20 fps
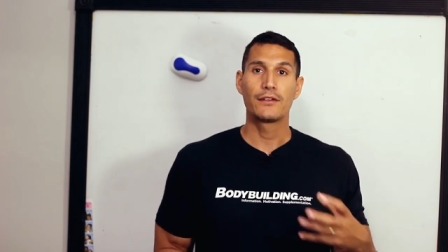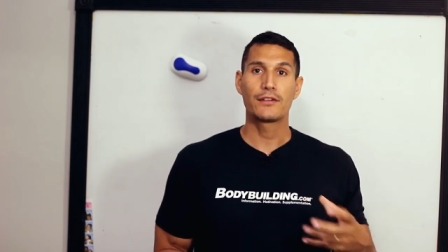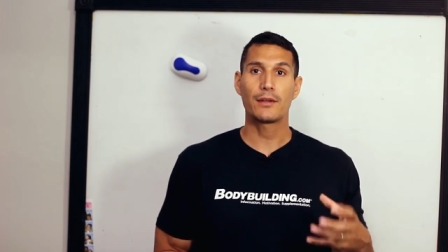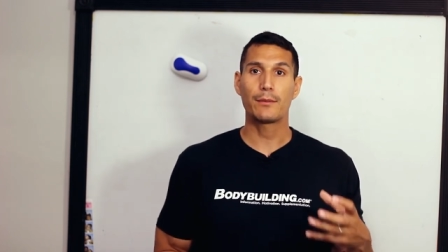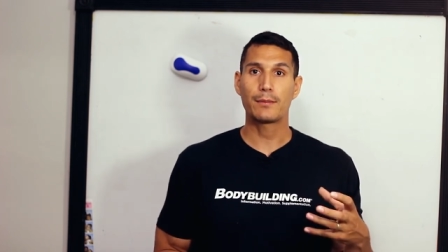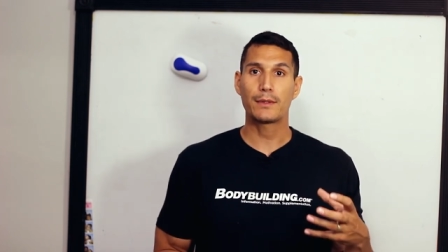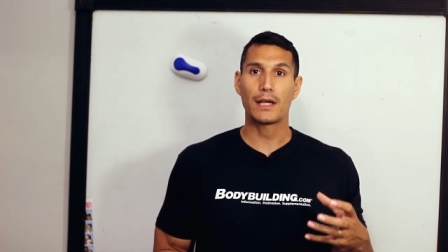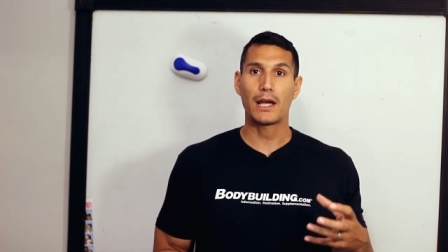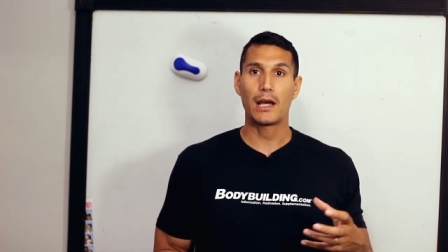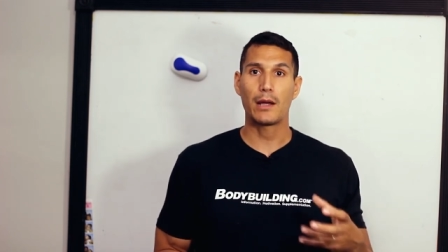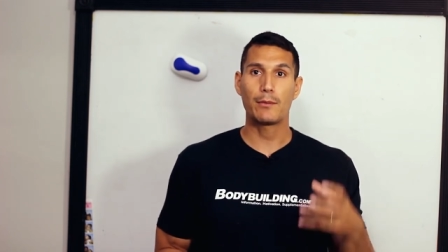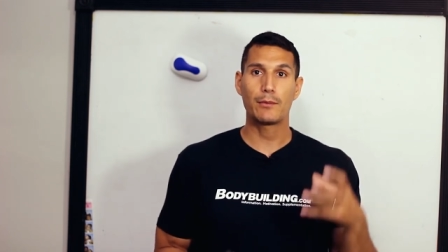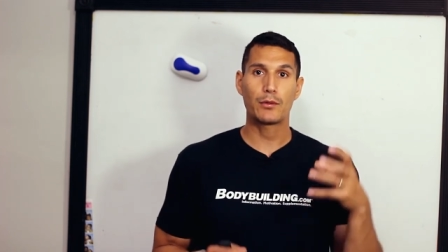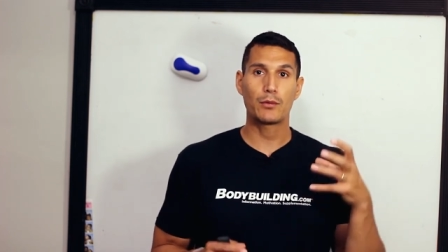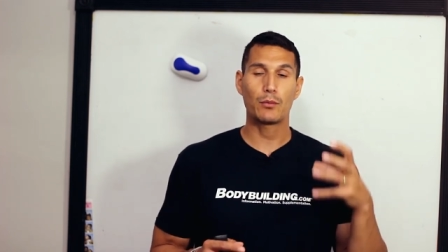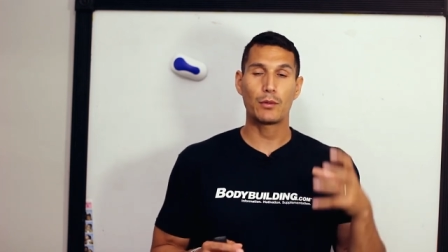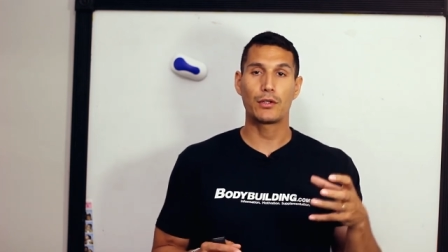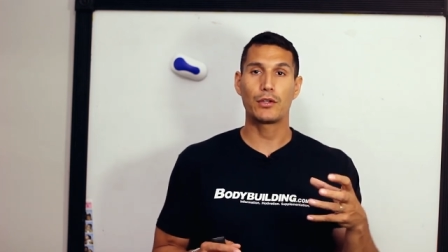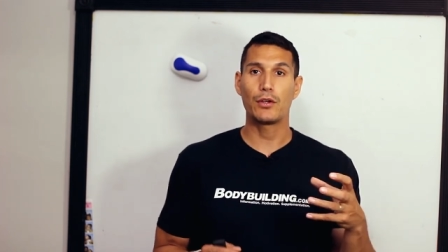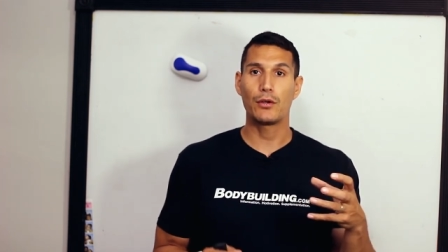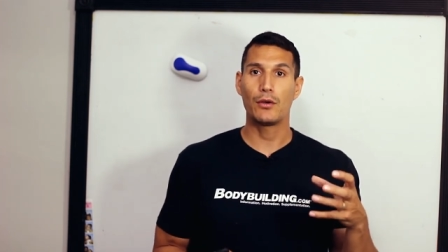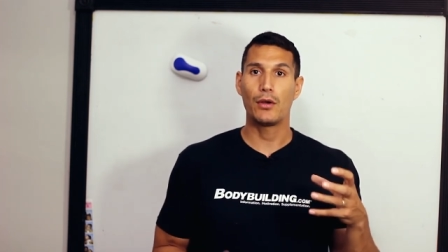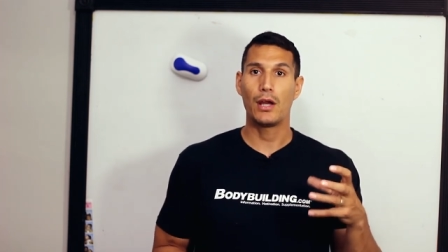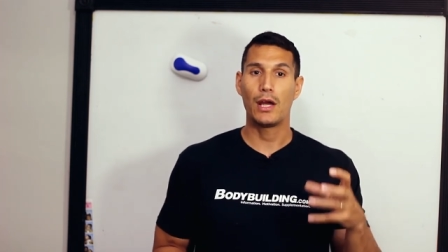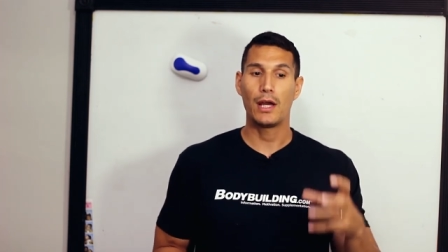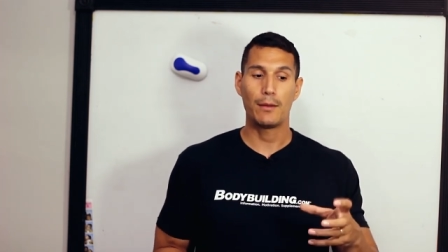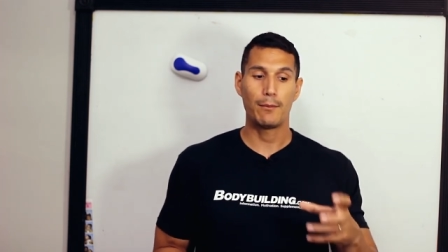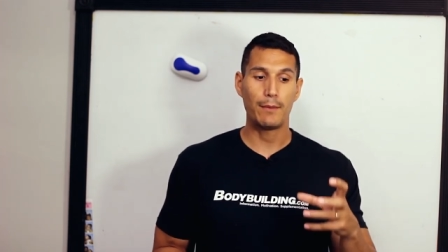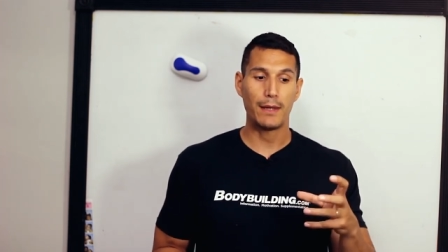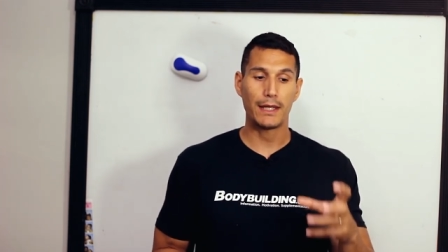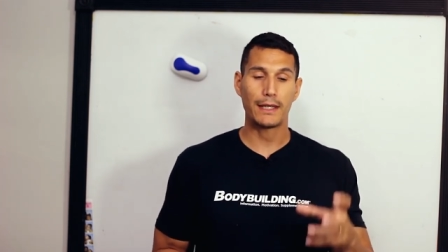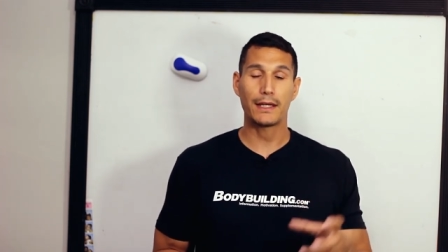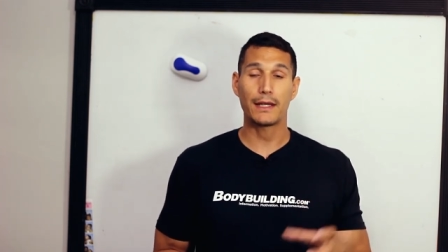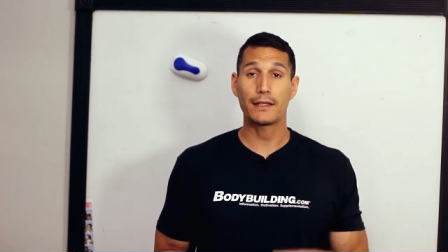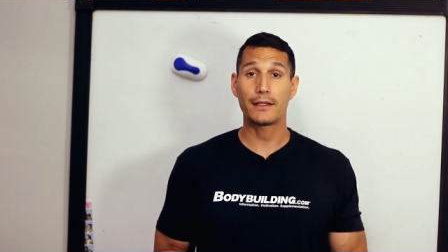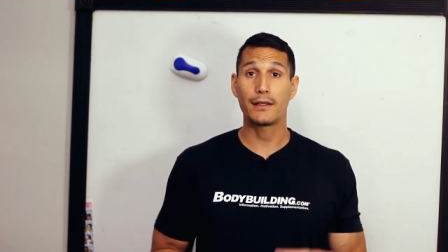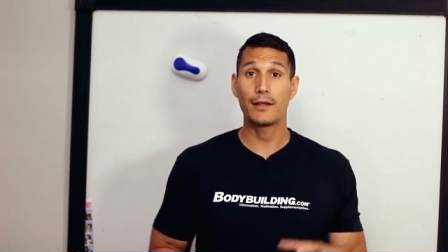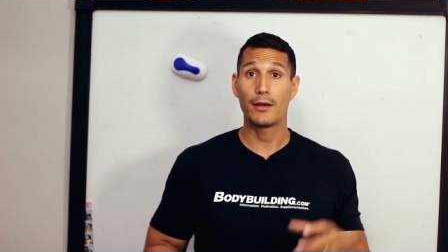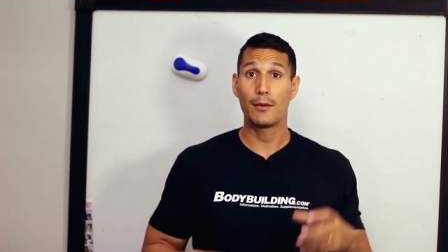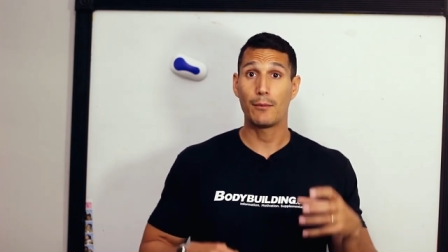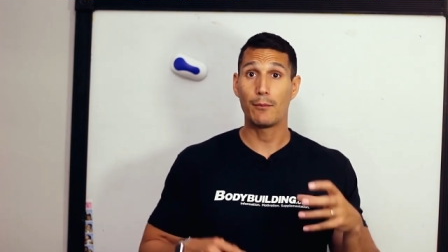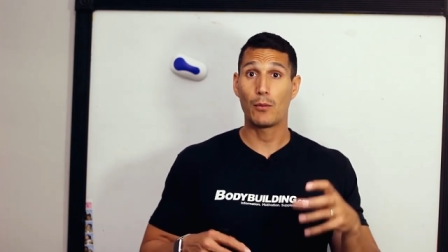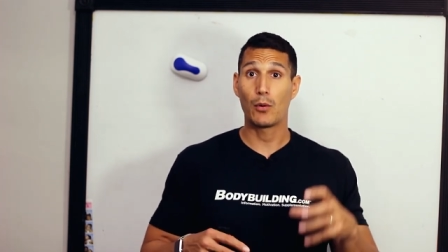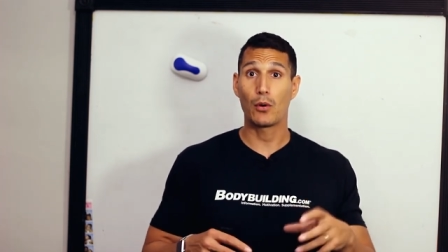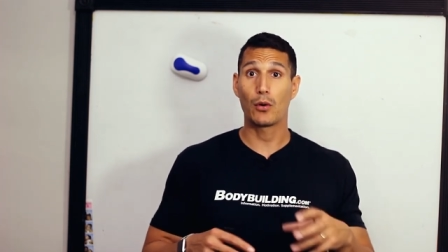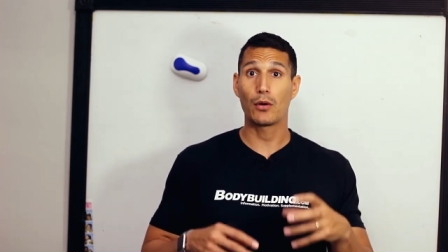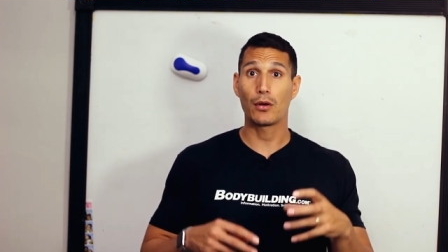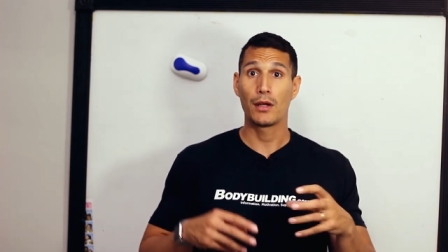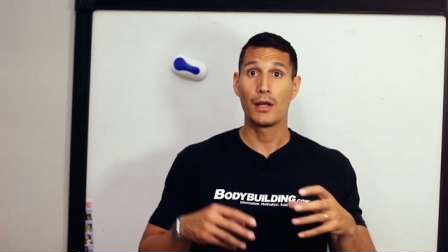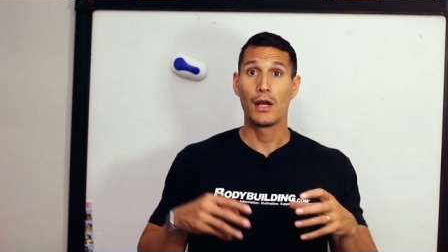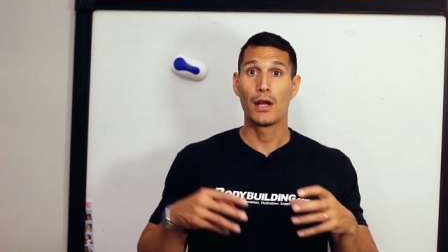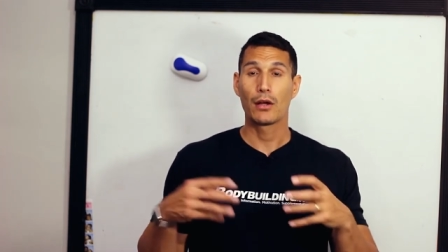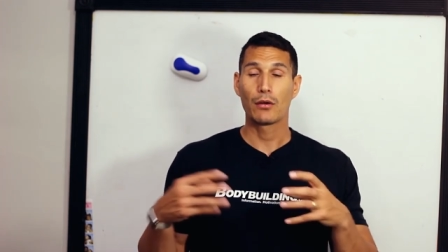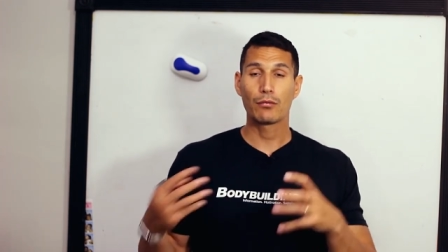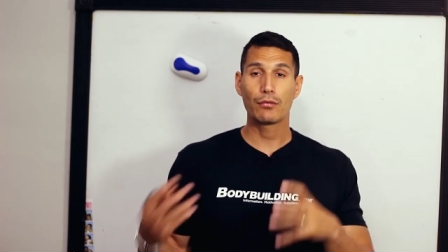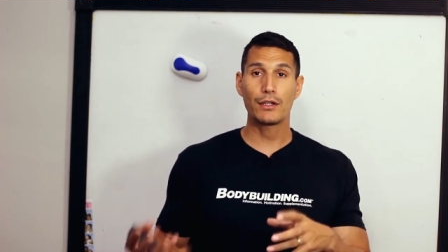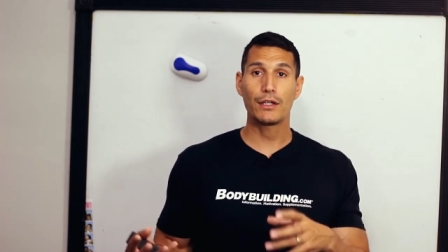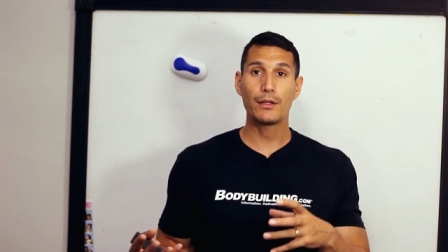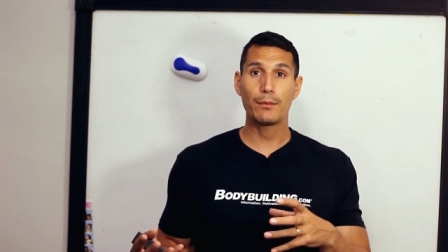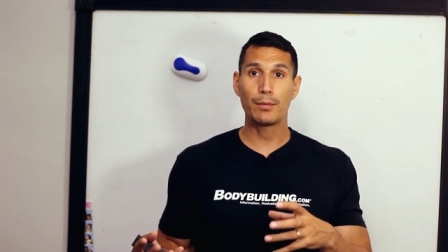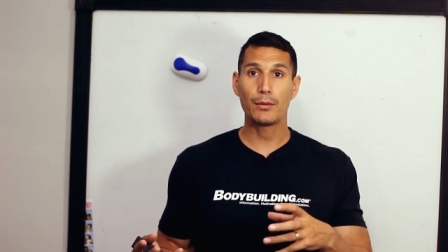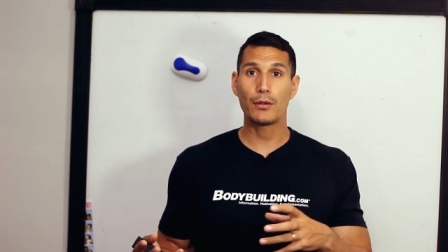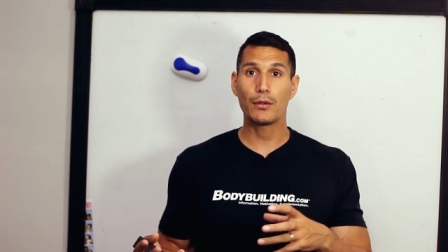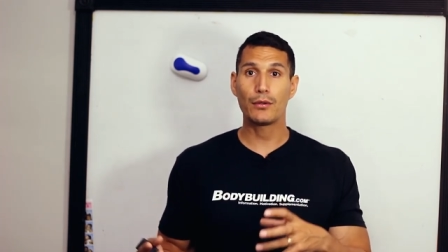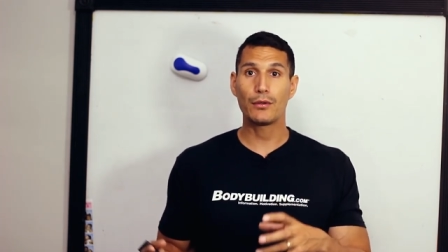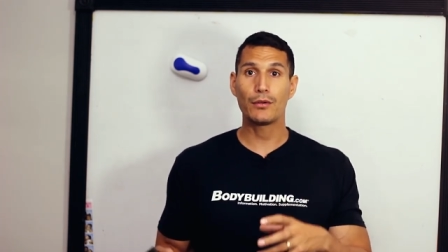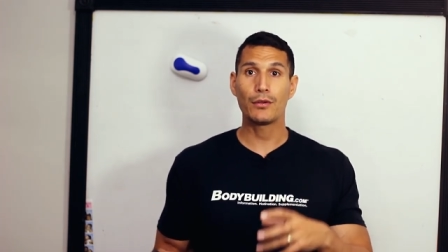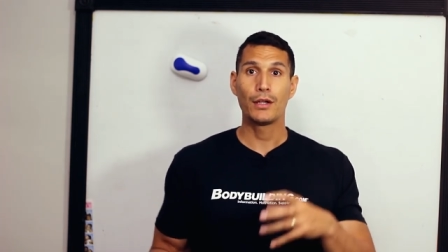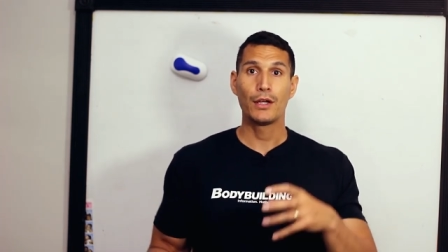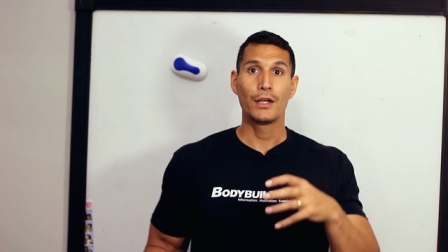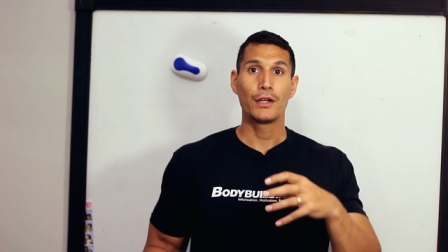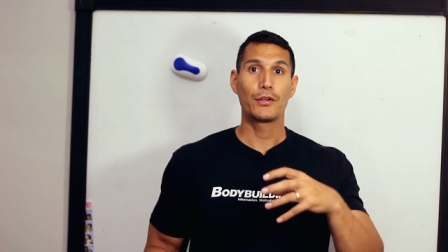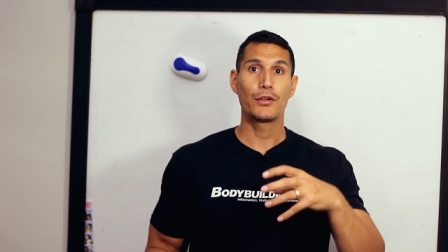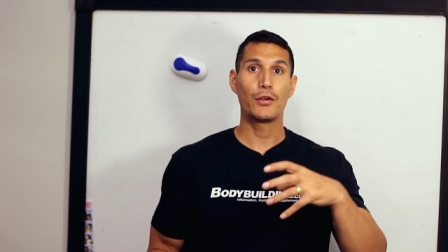Sometimes when you make it more readable,